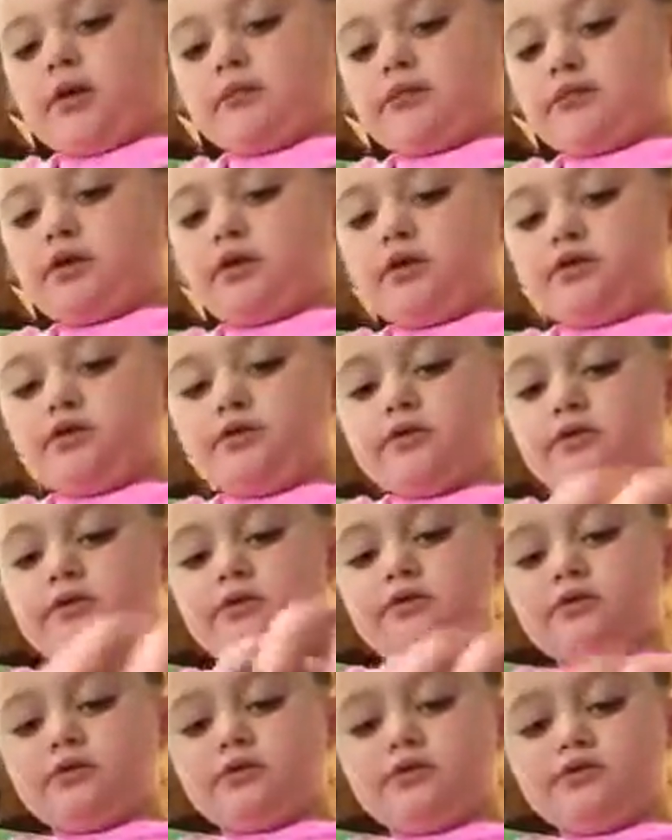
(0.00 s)
I'm gonna
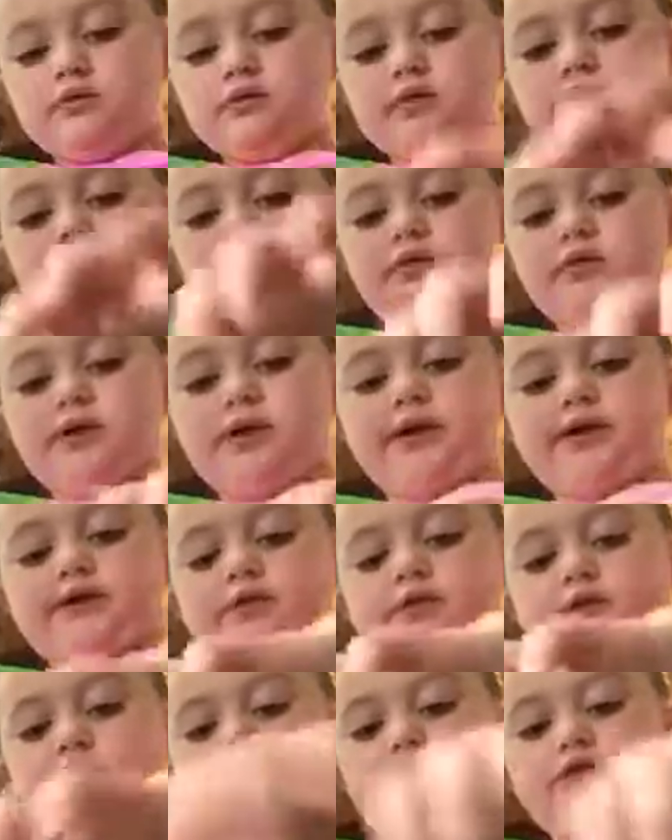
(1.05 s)
do a little line
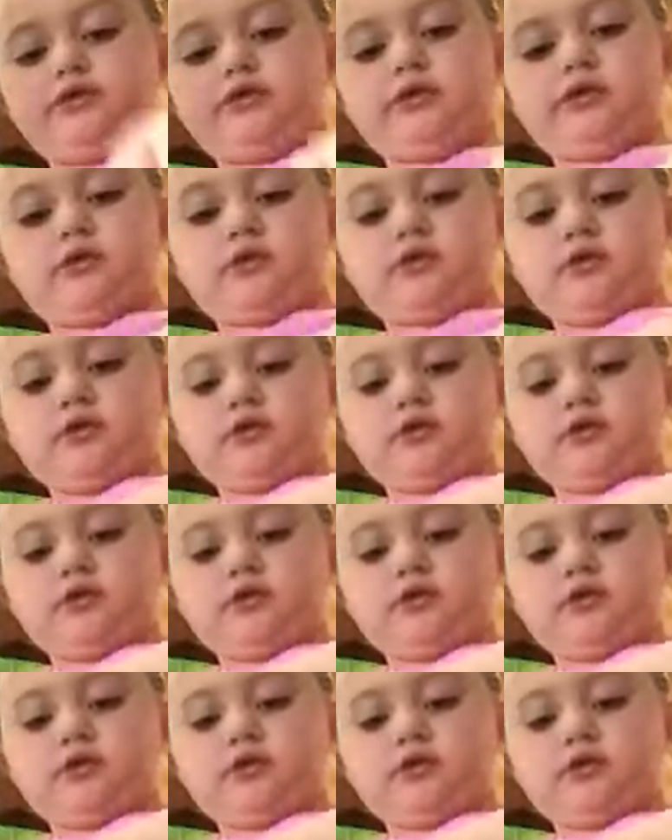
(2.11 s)
across it.